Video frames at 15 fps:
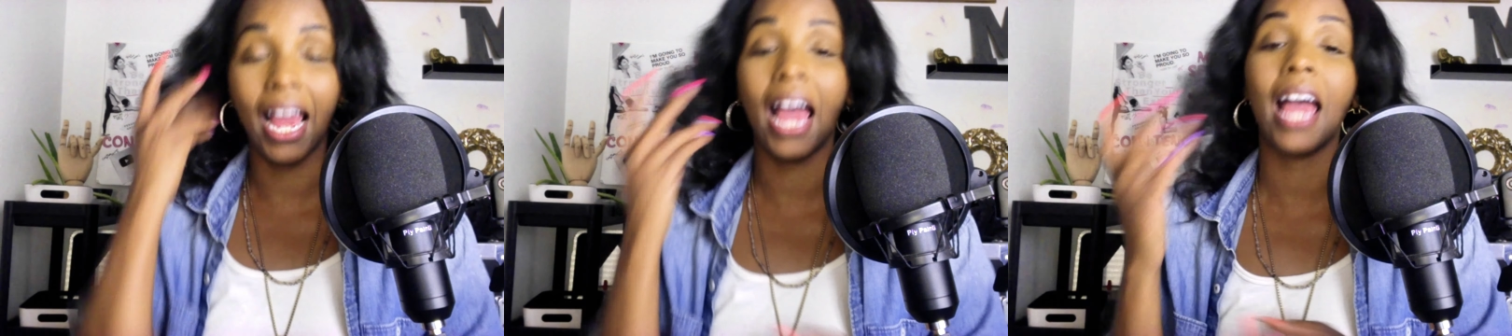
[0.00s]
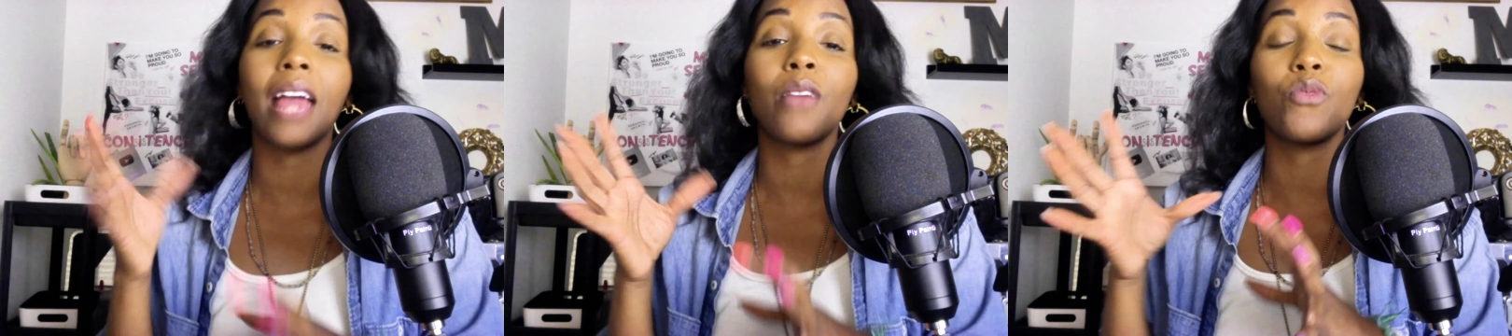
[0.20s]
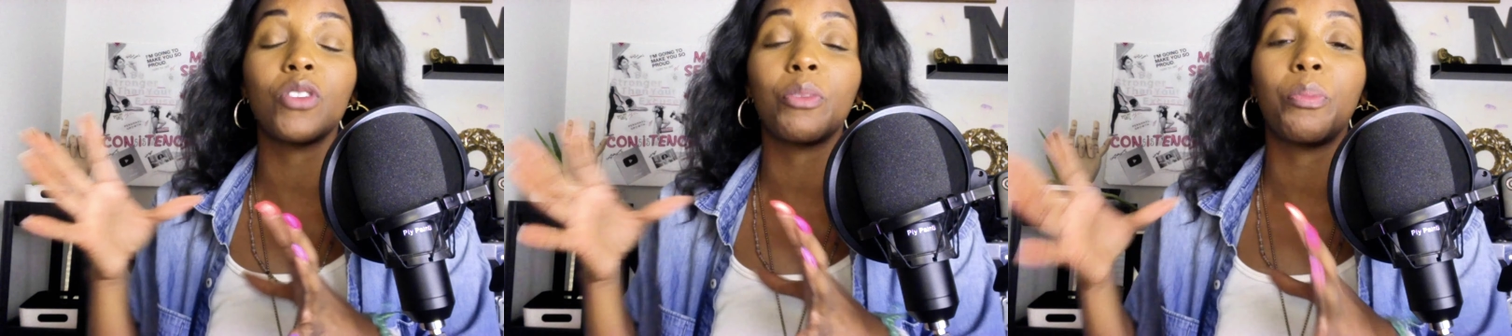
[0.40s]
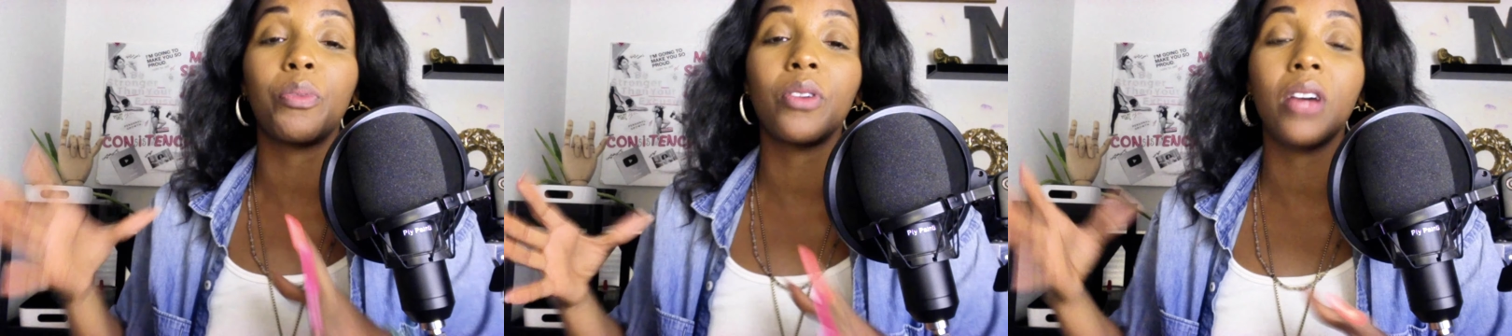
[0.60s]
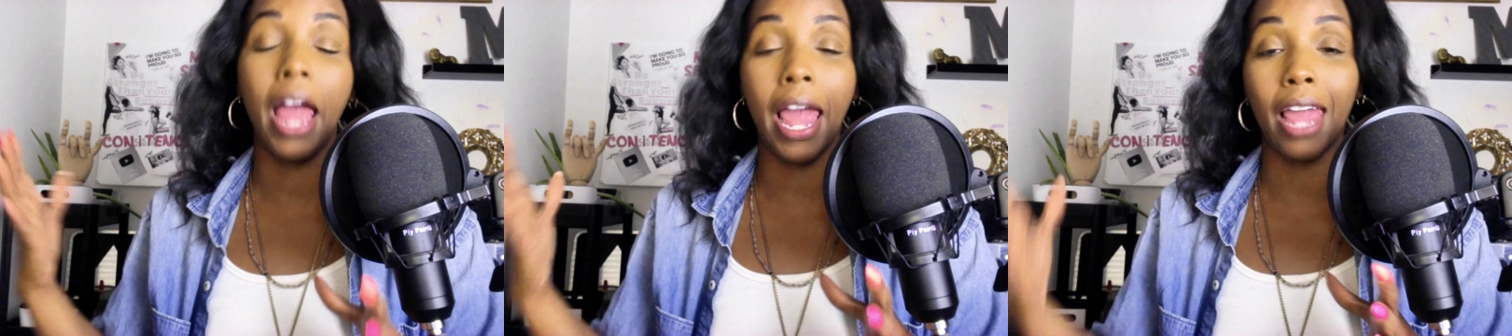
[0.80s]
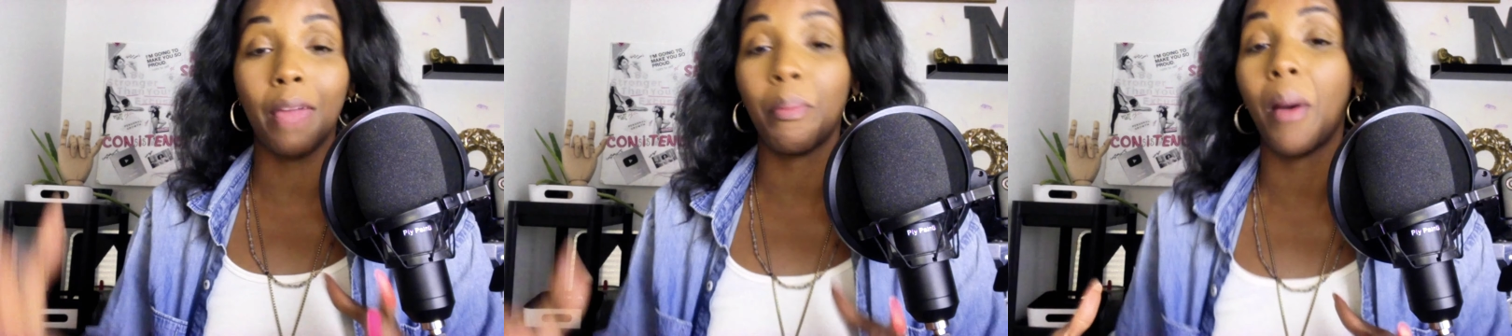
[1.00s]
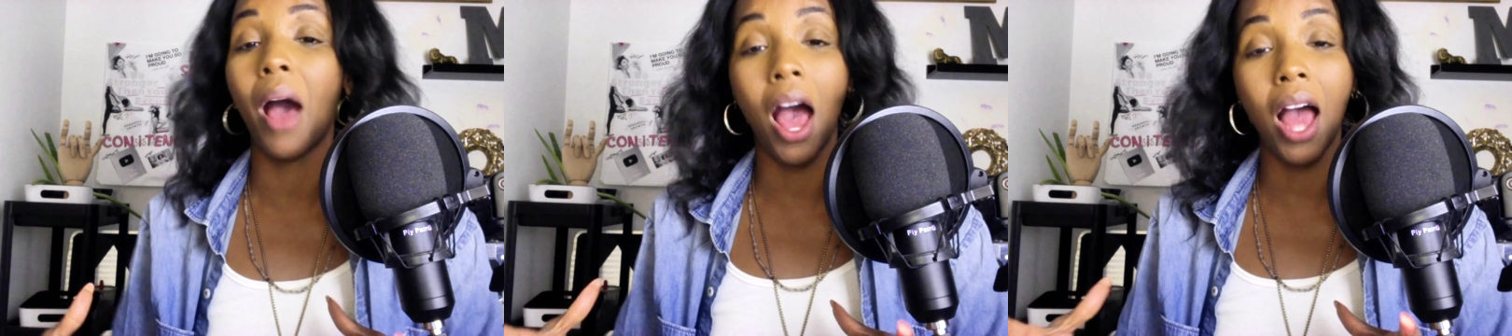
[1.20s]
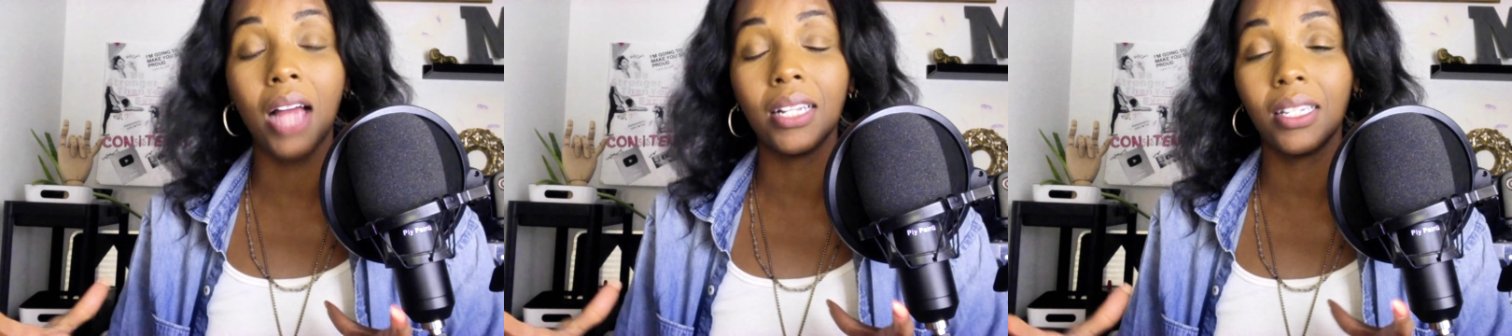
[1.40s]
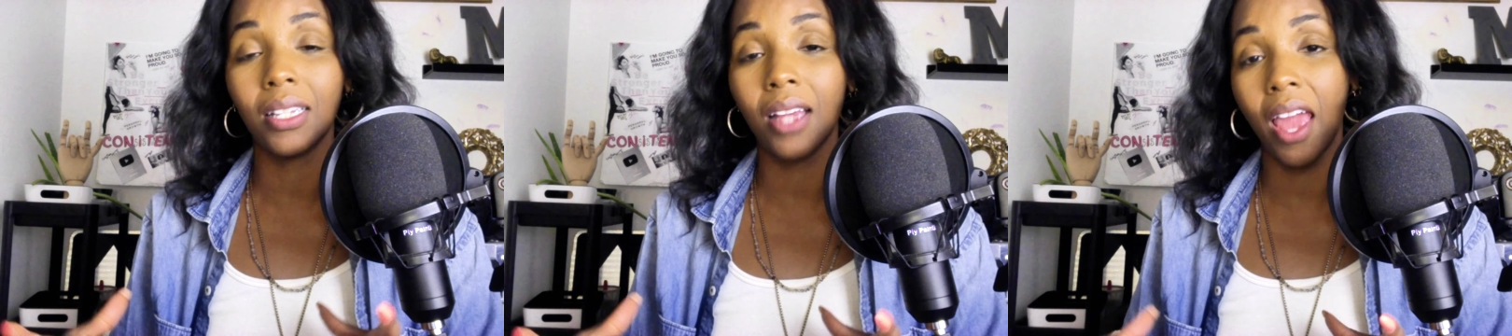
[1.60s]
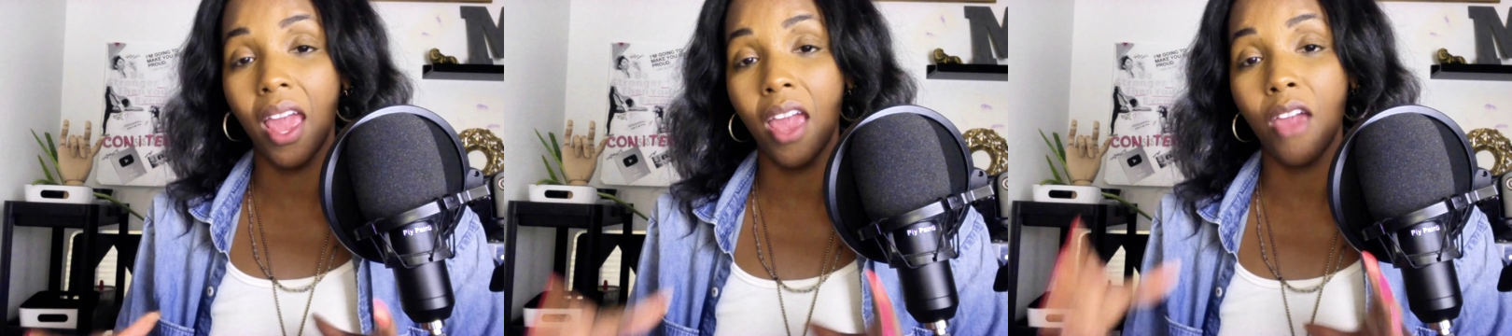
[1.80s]
I would put a pot
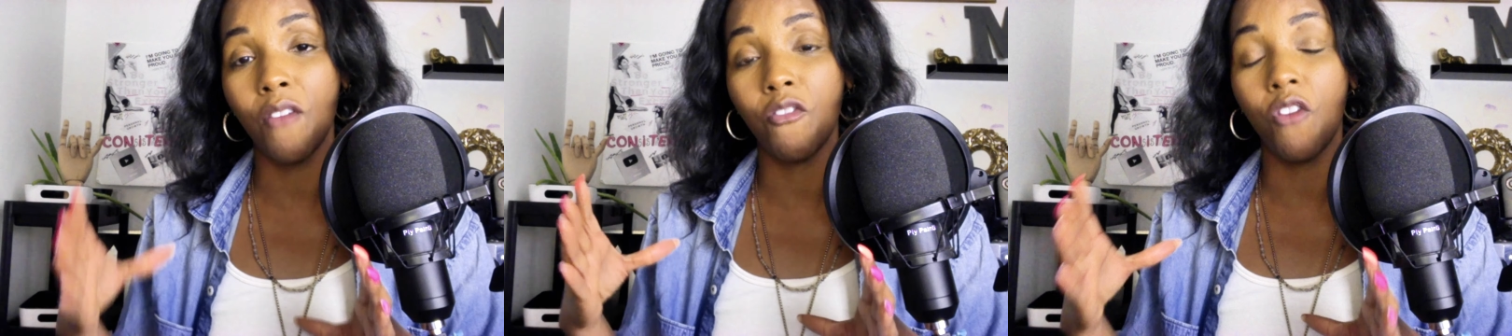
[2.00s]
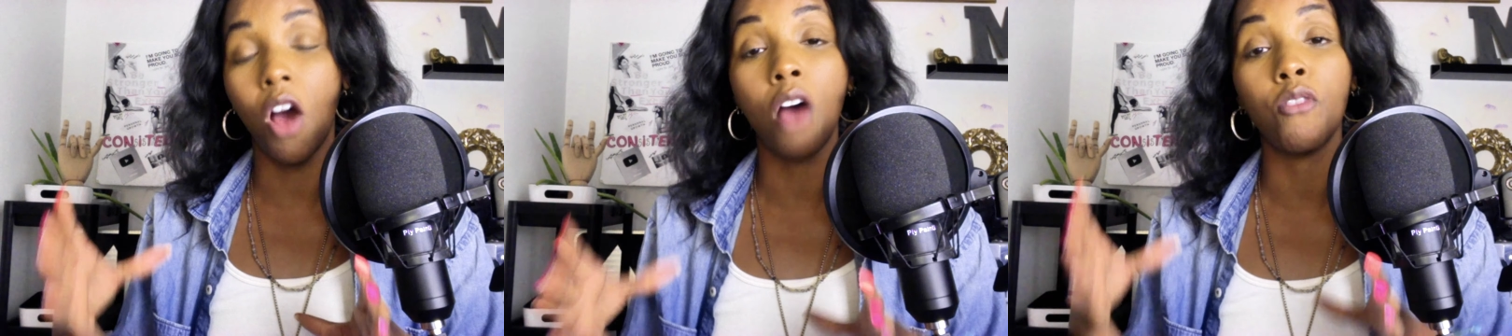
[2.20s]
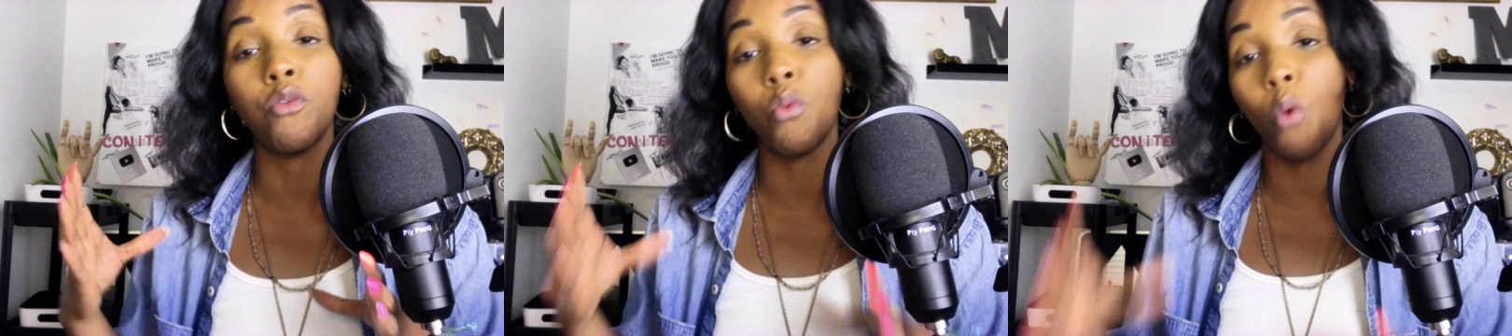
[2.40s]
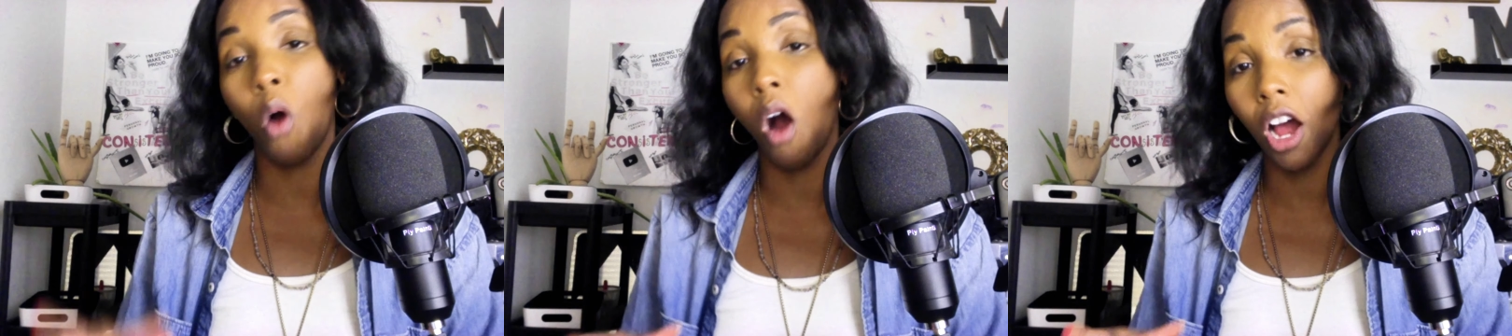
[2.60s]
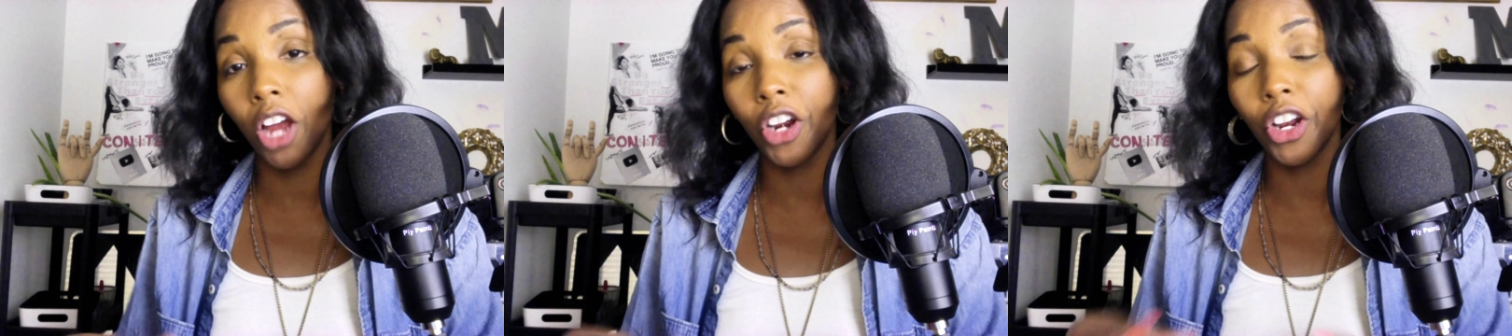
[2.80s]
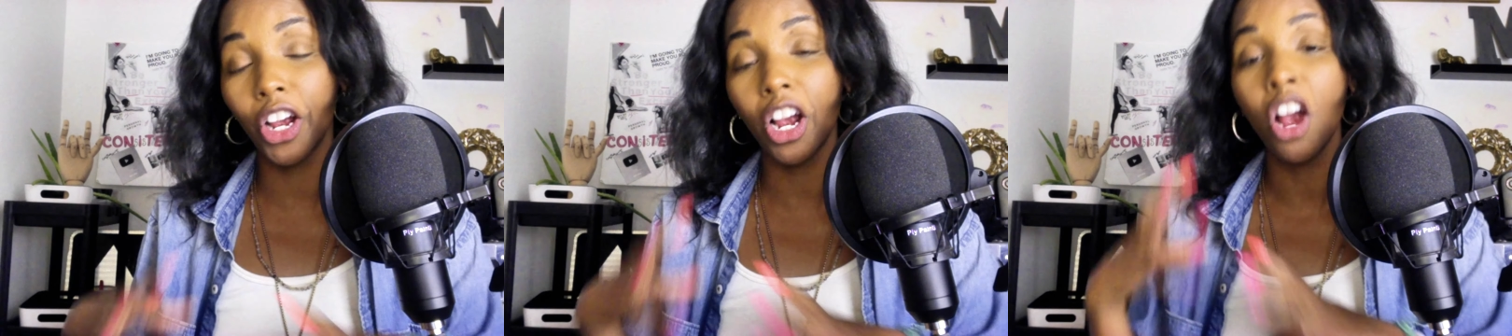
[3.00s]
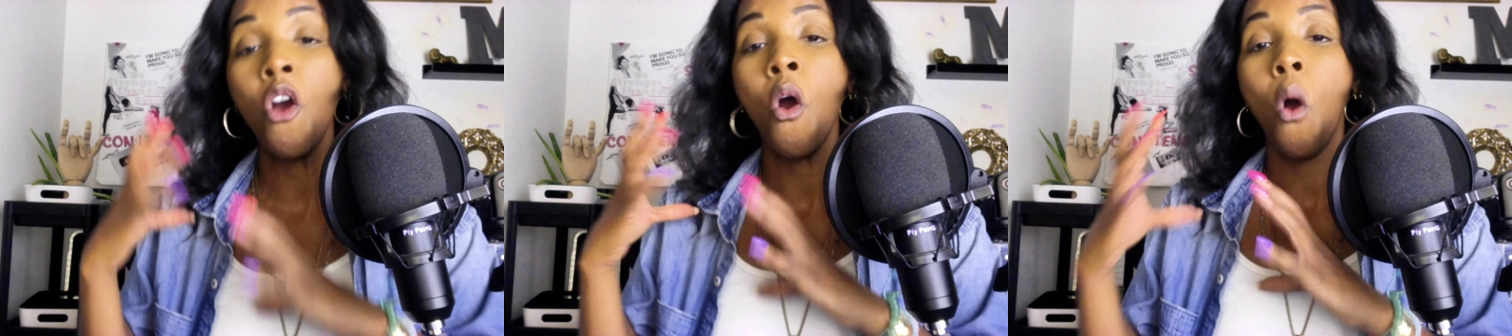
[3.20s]
of water